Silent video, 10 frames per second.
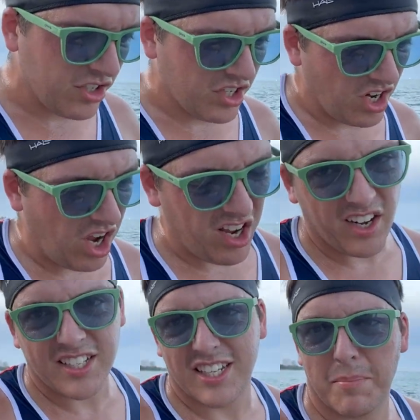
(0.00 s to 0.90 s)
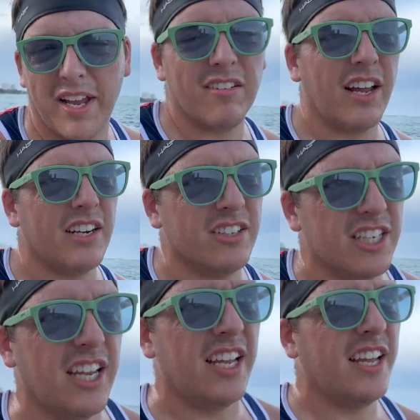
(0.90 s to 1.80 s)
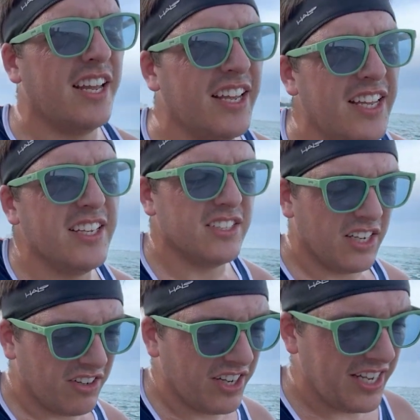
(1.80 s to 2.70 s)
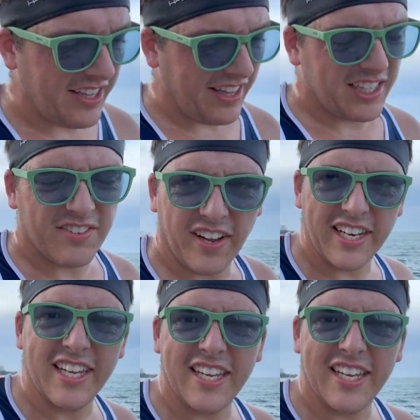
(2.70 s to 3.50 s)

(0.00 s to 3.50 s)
the dogs and the bike riders. So that's fun.